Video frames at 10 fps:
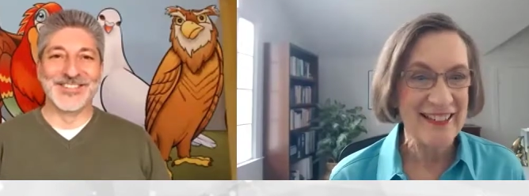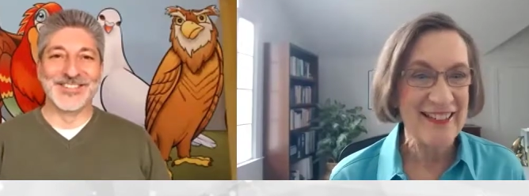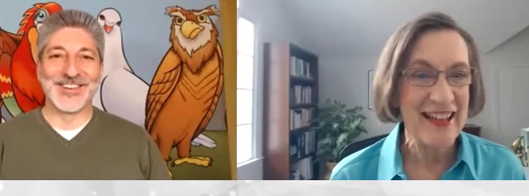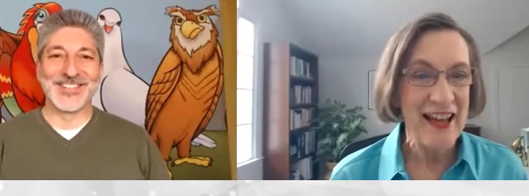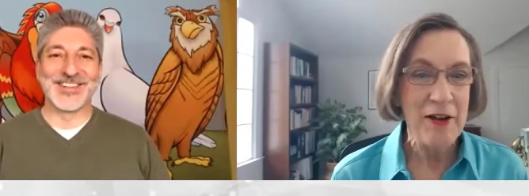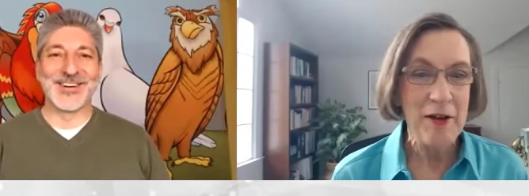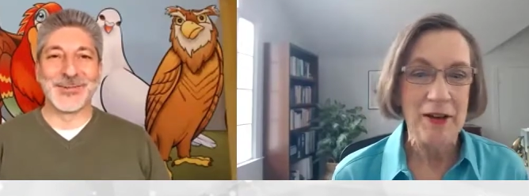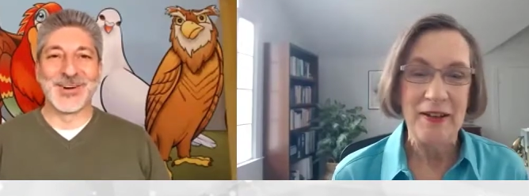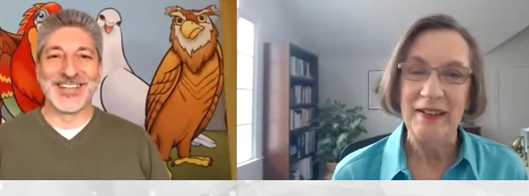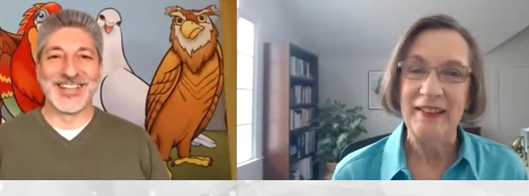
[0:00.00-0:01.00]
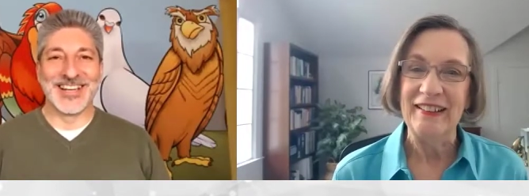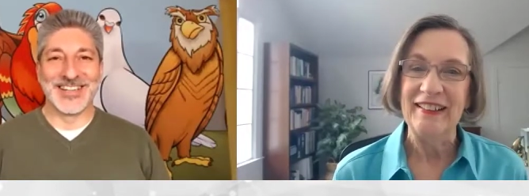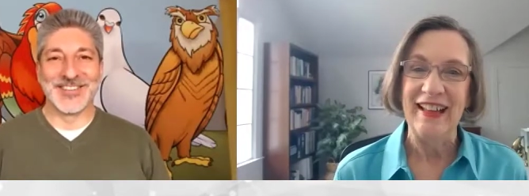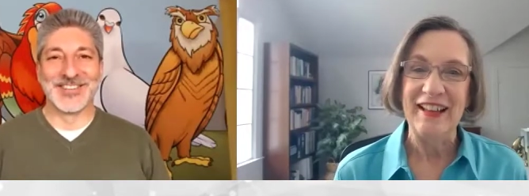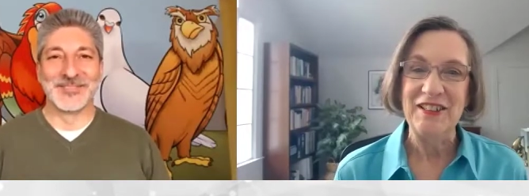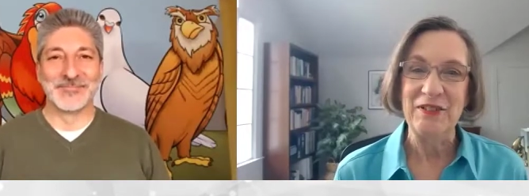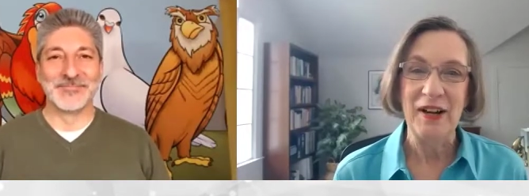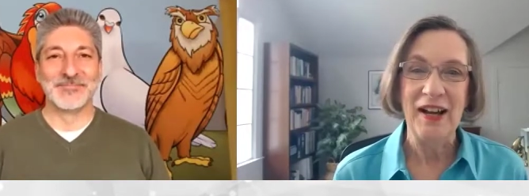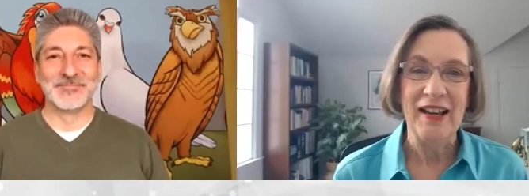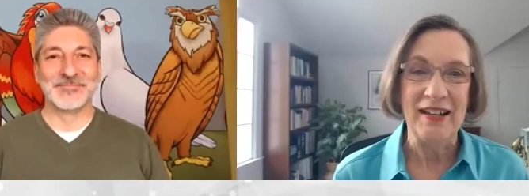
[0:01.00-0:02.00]
Speaker 1: first started working together. That's
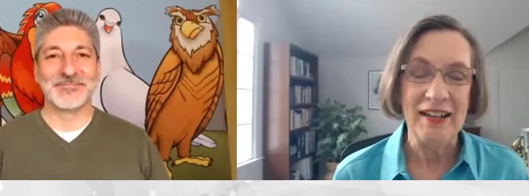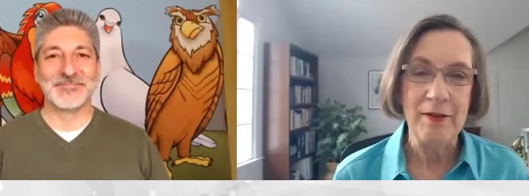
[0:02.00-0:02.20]
right.